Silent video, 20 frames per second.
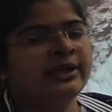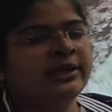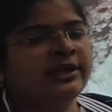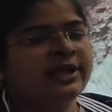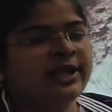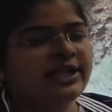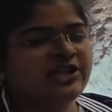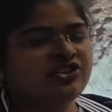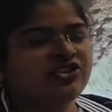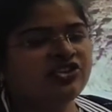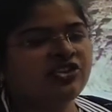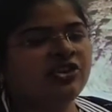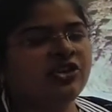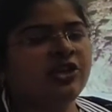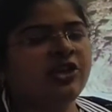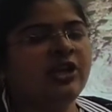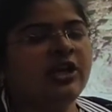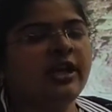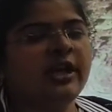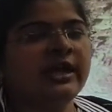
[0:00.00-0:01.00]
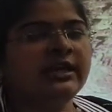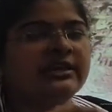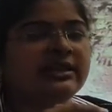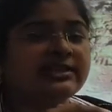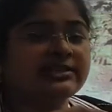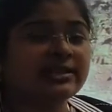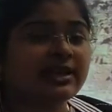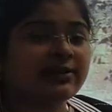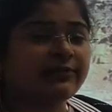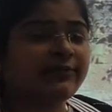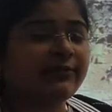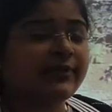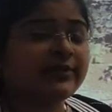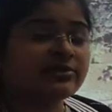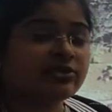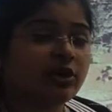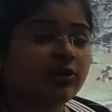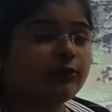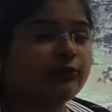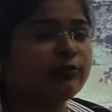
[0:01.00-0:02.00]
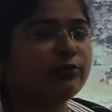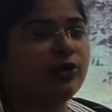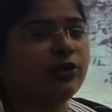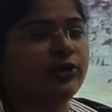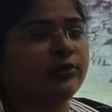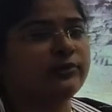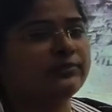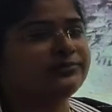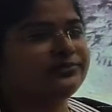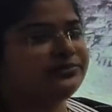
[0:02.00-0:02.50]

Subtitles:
reach in the surface of moon.